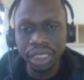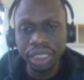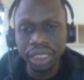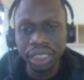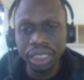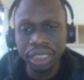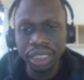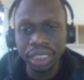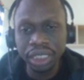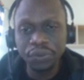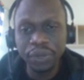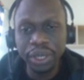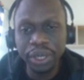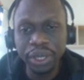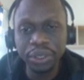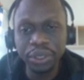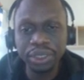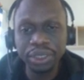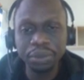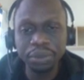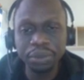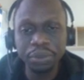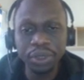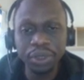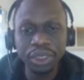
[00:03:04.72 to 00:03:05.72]
if we are
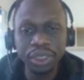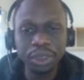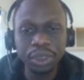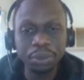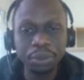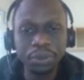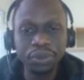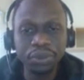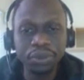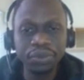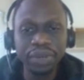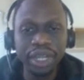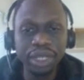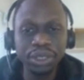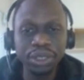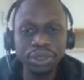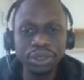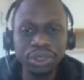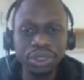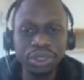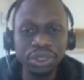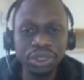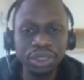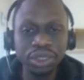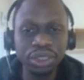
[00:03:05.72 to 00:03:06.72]
using multiple
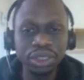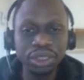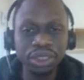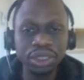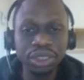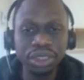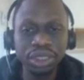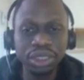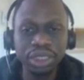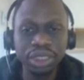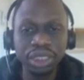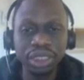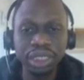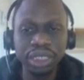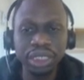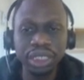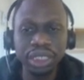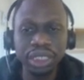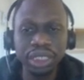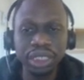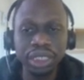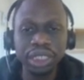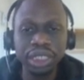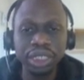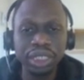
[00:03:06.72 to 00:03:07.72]
values,
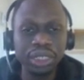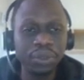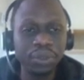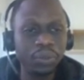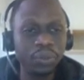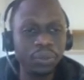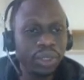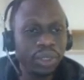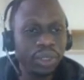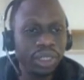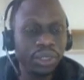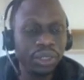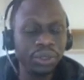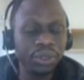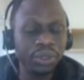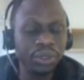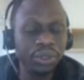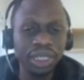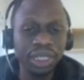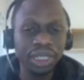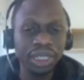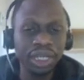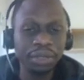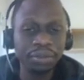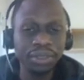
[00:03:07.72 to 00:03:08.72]
we use
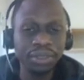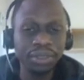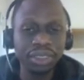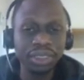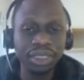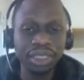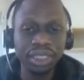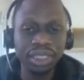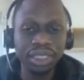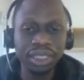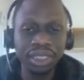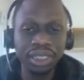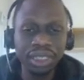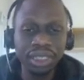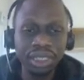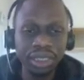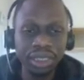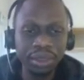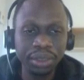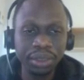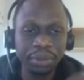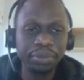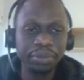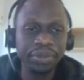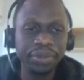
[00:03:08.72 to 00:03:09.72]
the
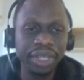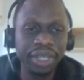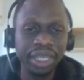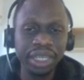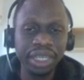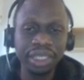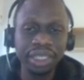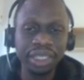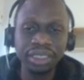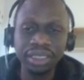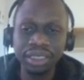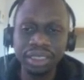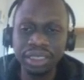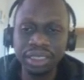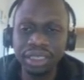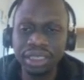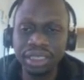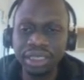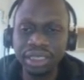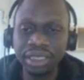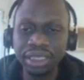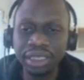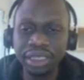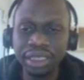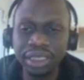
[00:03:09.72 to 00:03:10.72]
bracket.
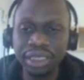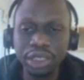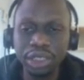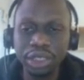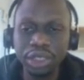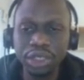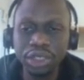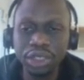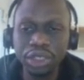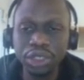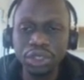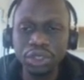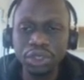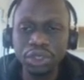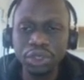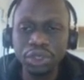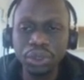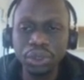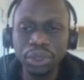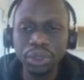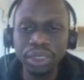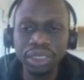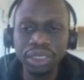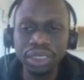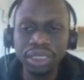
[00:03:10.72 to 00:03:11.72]
So
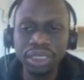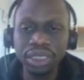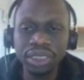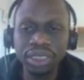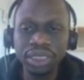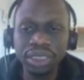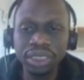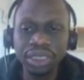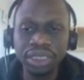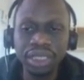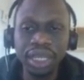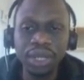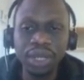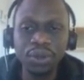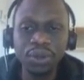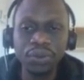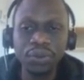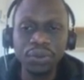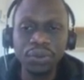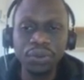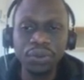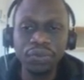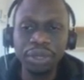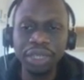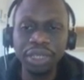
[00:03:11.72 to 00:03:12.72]
it says, hello
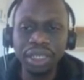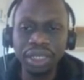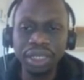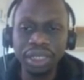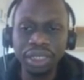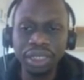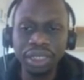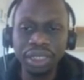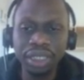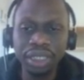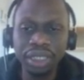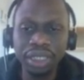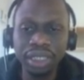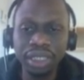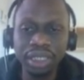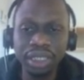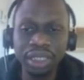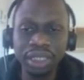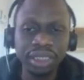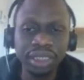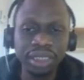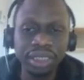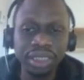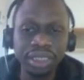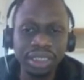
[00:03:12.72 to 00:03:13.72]
Femi,
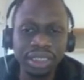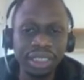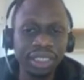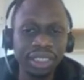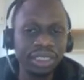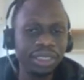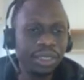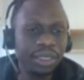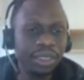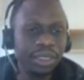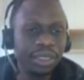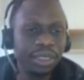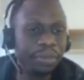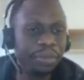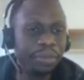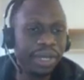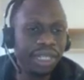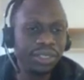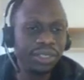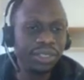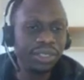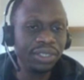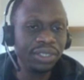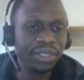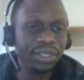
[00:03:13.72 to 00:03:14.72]
there's a bad
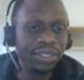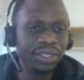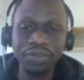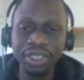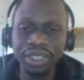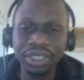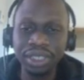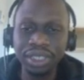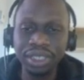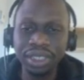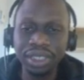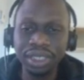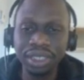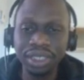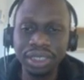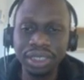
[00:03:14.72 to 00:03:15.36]
coffee.